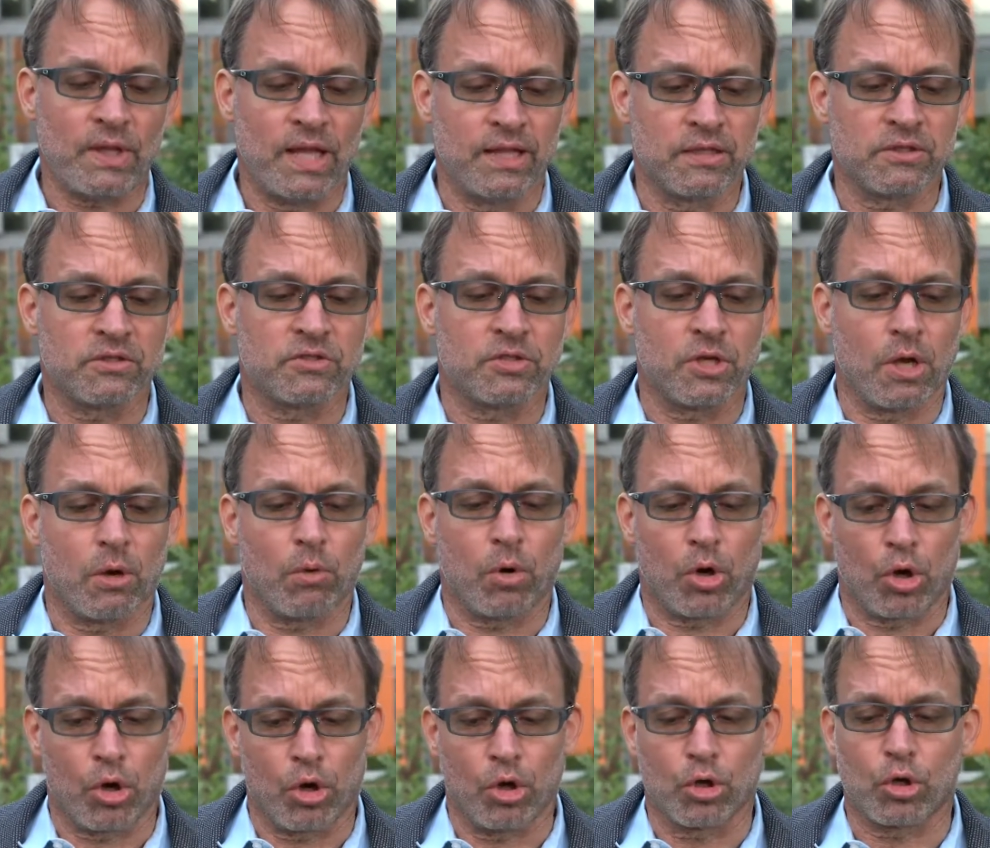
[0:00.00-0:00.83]
And
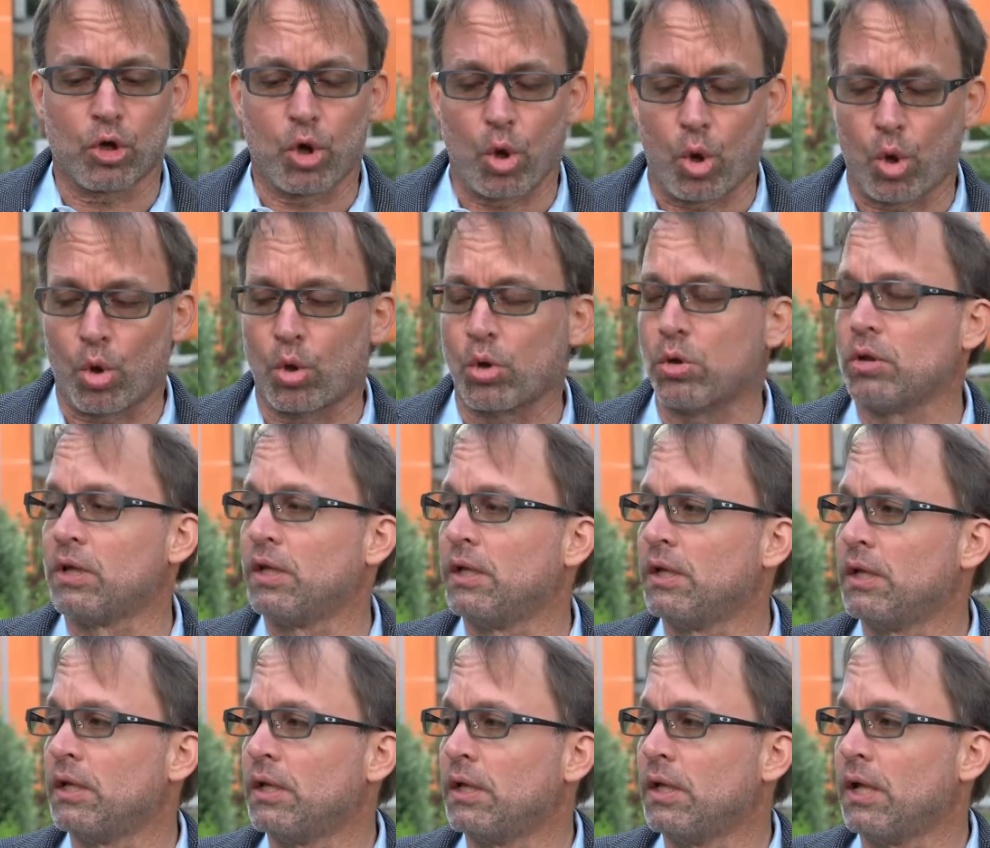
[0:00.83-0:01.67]
so her goal
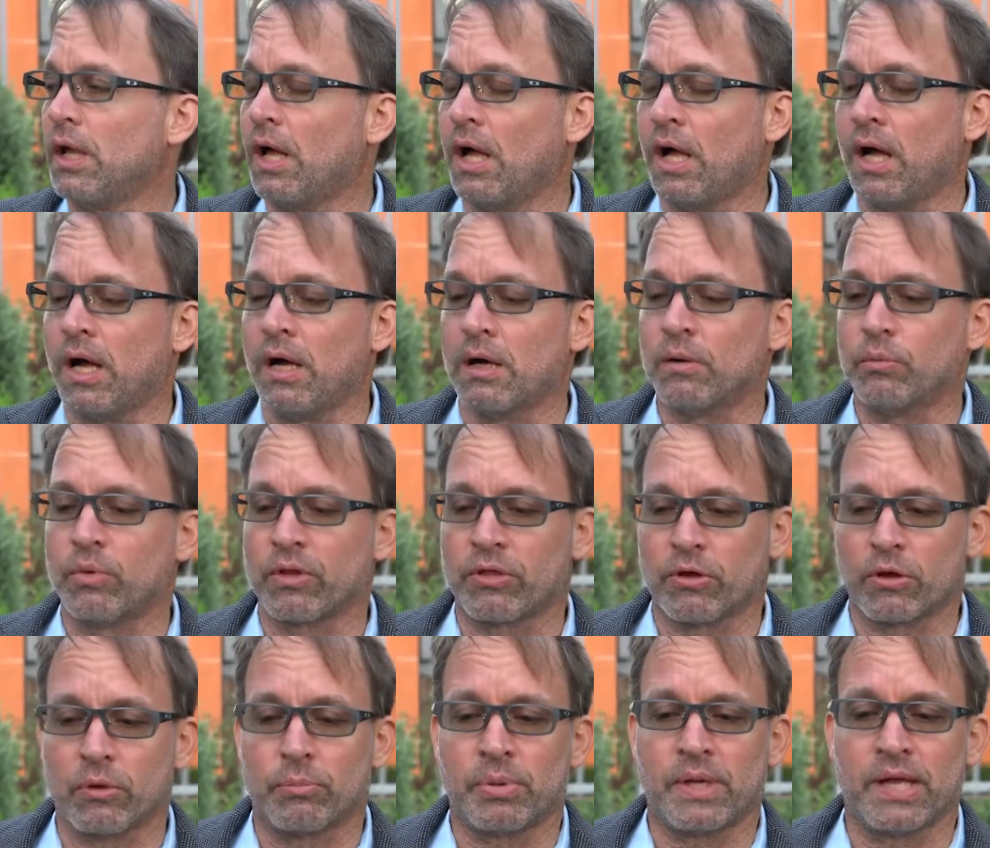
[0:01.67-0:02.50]

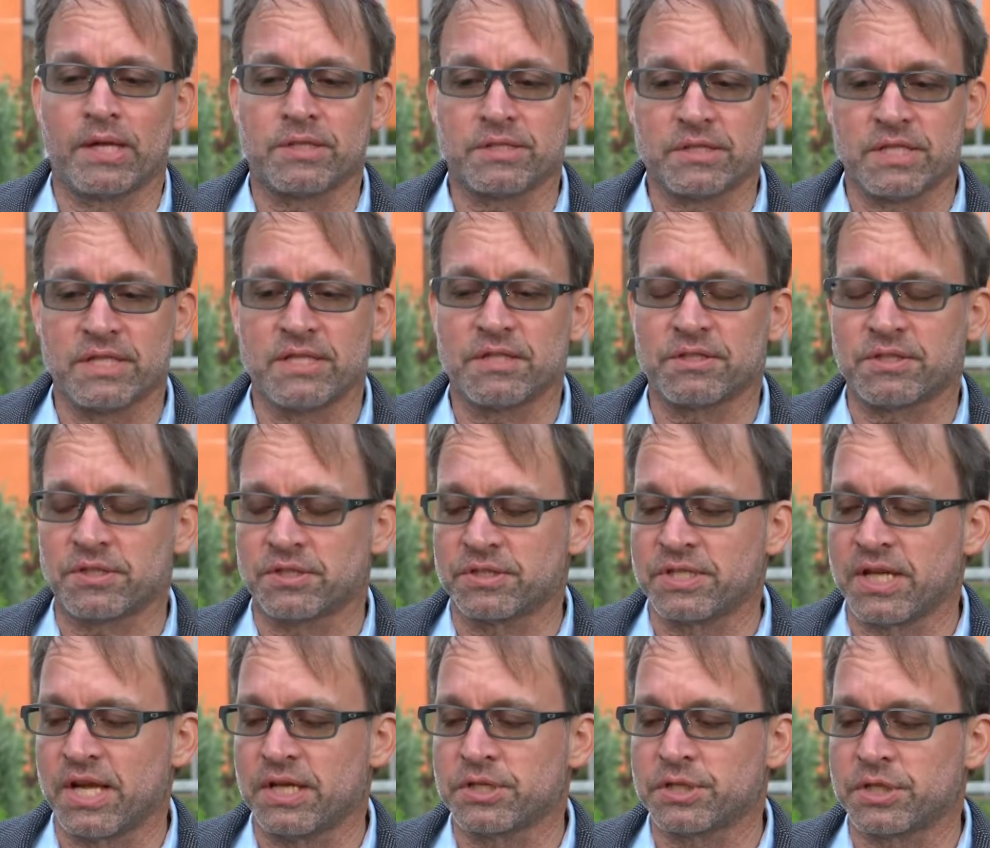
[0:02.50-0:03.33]
with her PhD
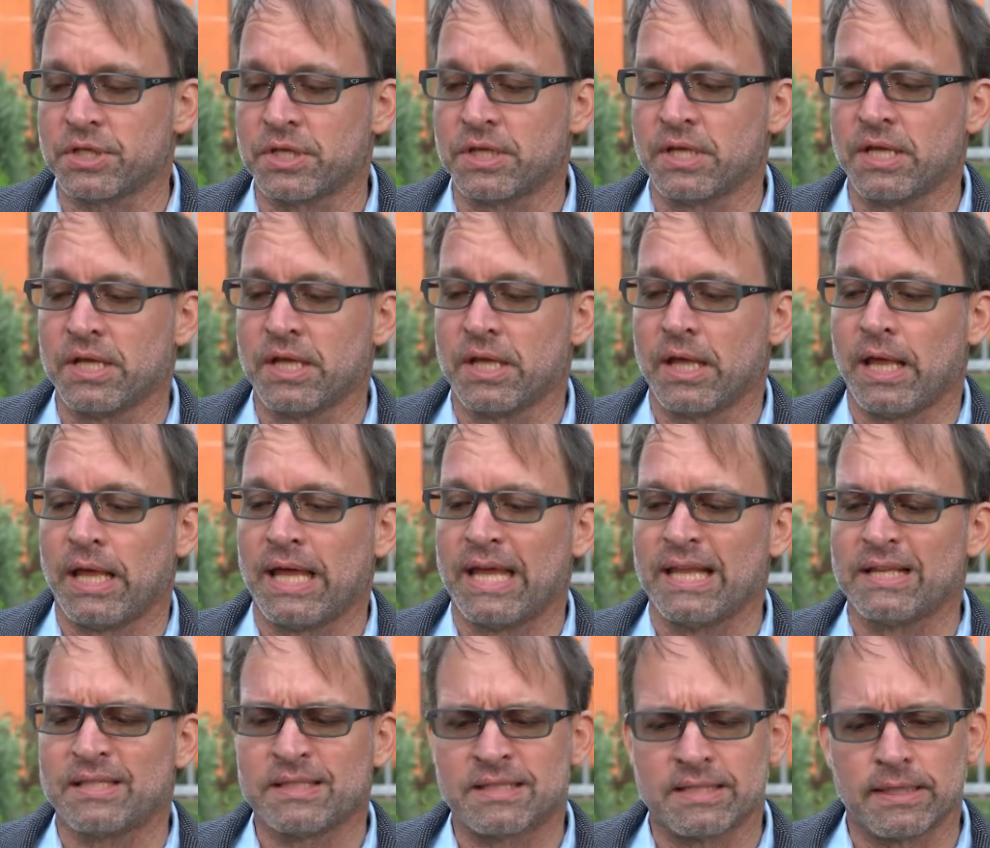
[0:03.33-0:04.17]
dissertation
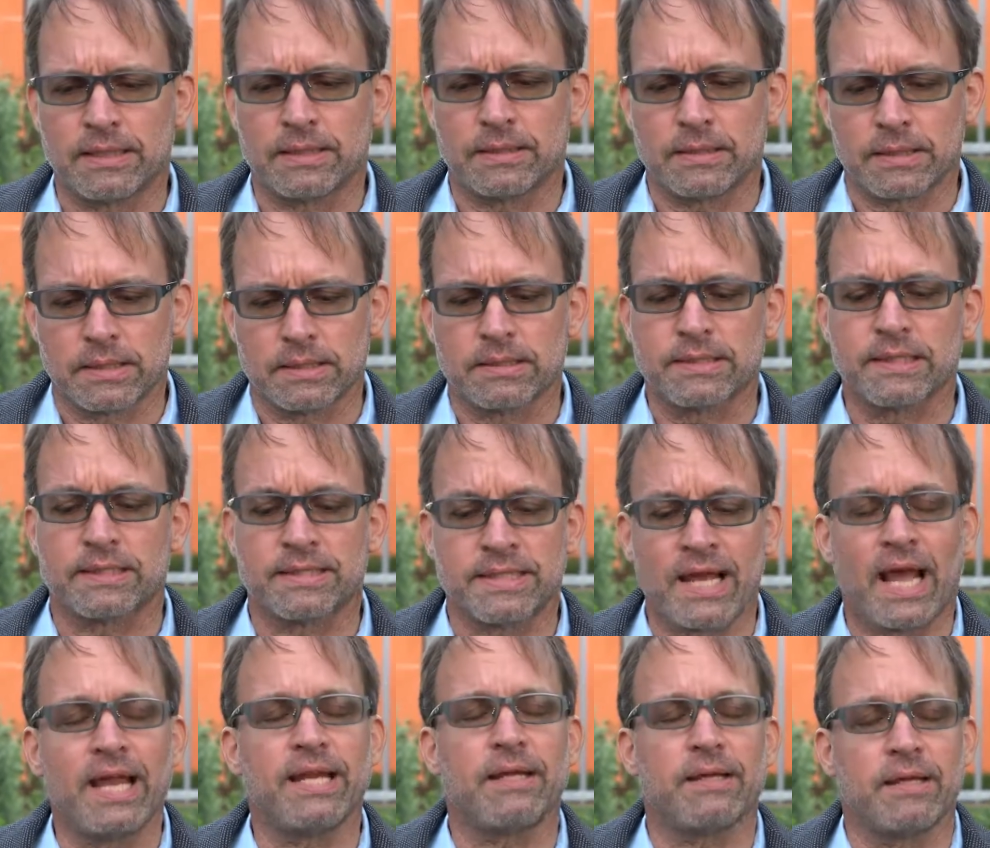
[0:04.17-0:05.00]
is to
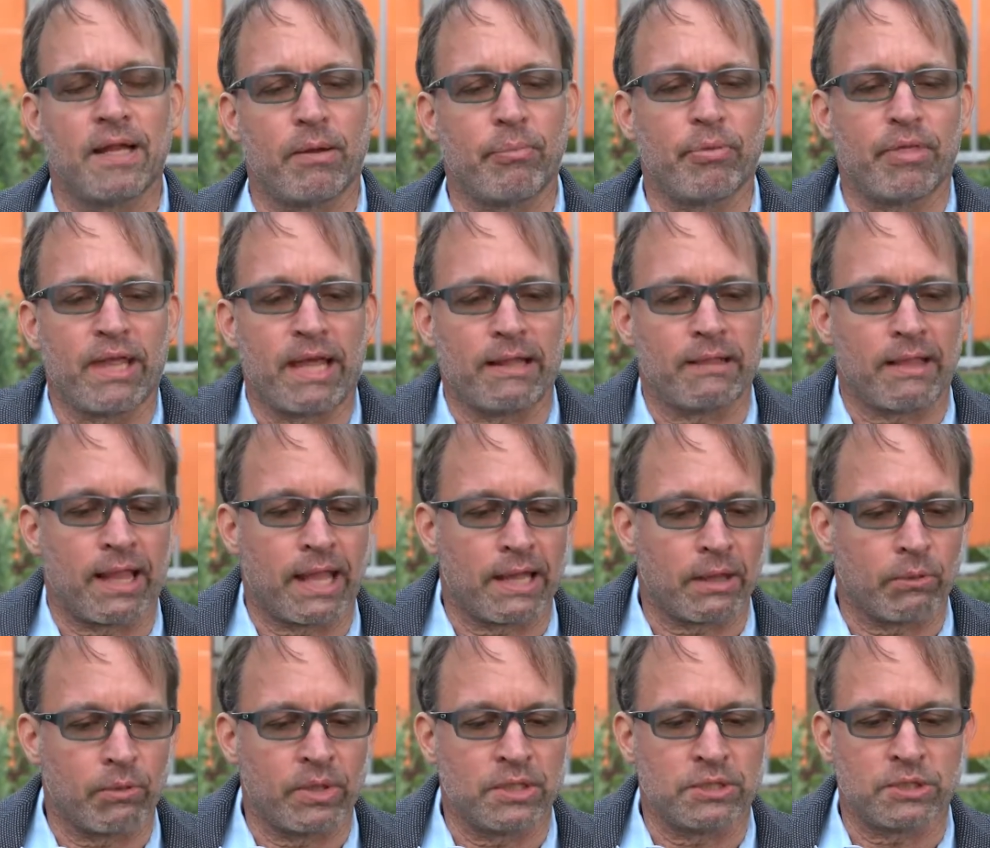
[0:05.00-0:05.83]
tighten up that
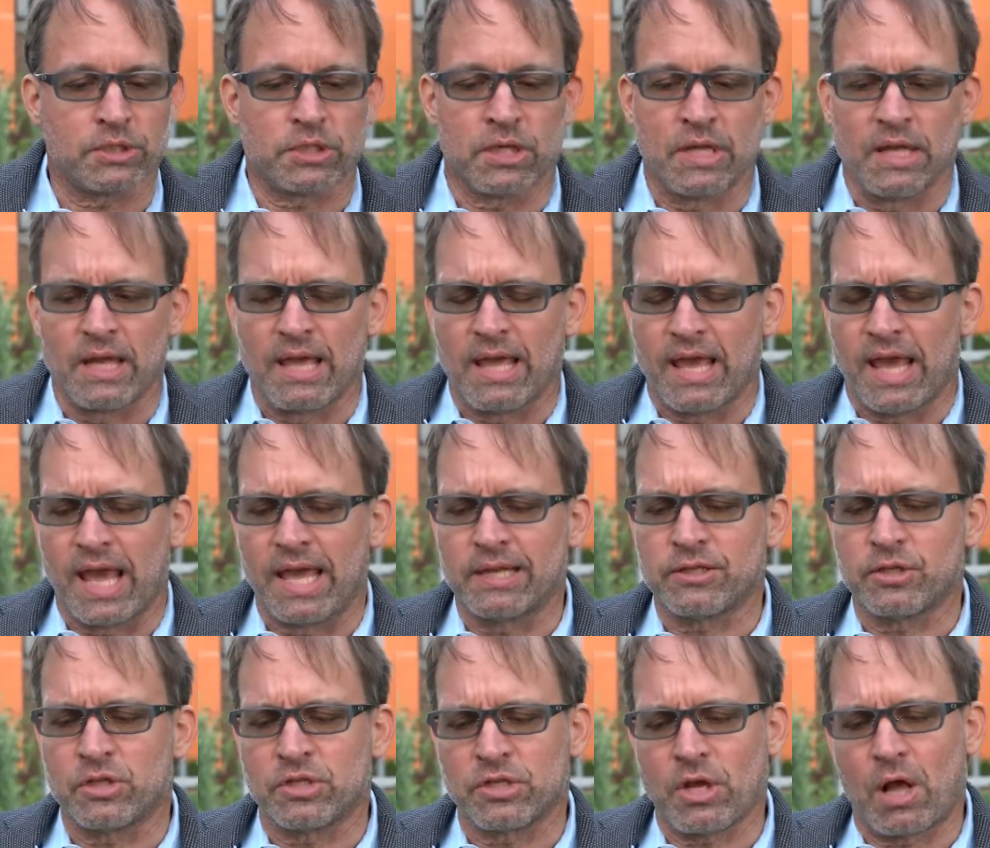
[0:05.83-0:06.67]
language
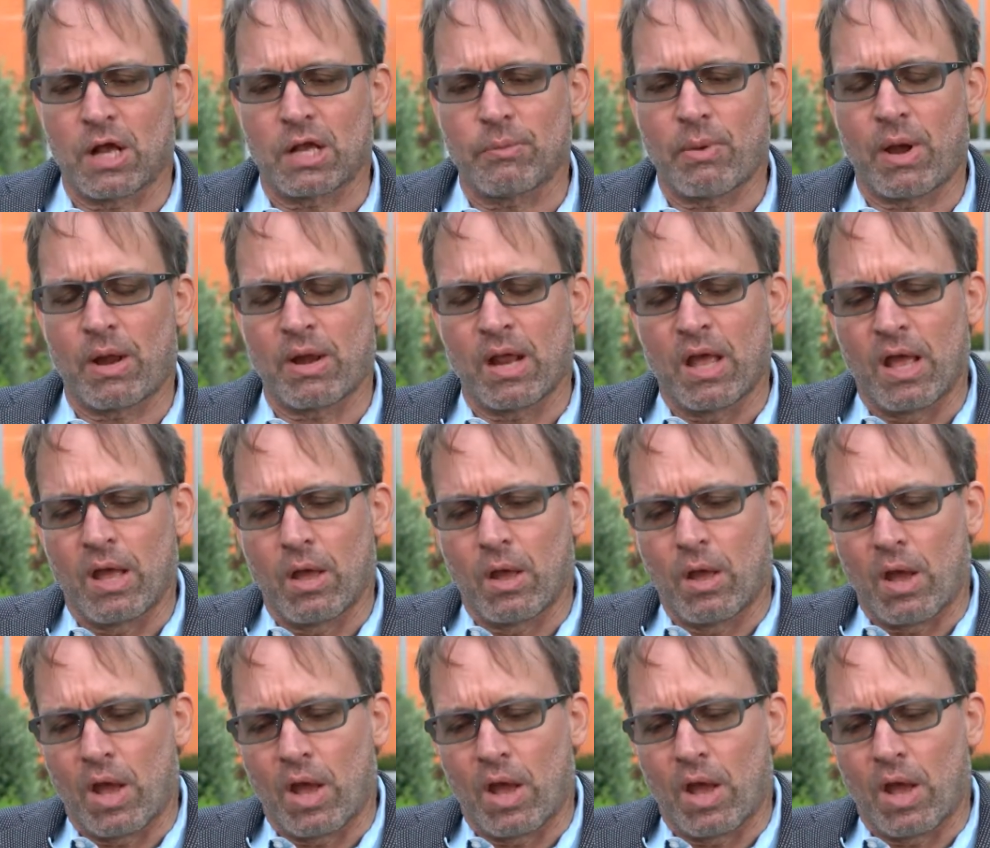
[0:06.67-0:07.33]
and to talk about